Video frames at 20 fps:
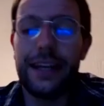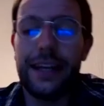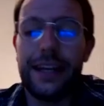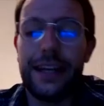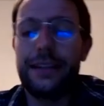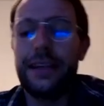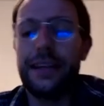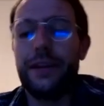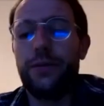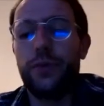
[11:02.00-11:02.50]

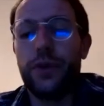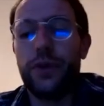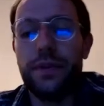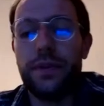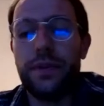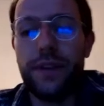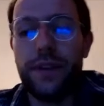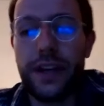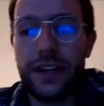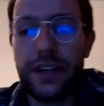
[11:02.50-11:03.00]
it would
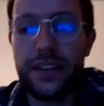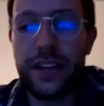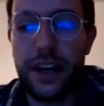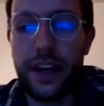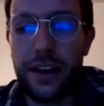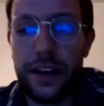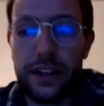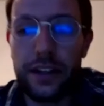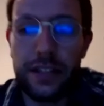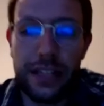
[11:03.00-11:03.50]
be very
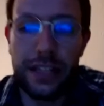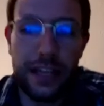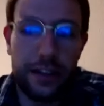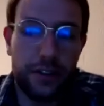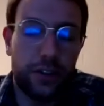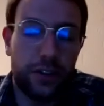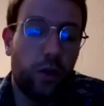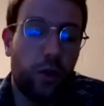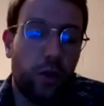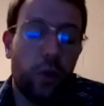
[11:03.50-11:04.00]
scary to get
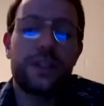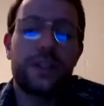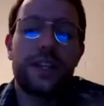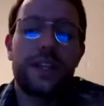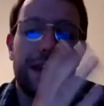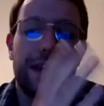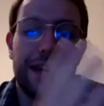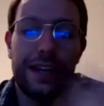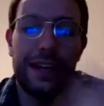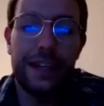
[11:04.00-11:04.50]
to court
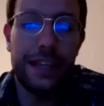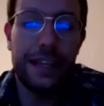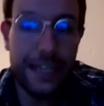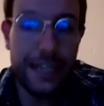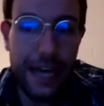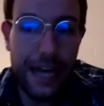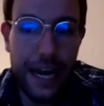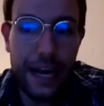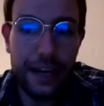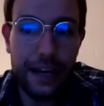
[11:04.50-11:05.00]
at the end of the
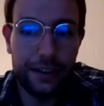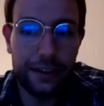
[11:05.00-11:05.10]
day.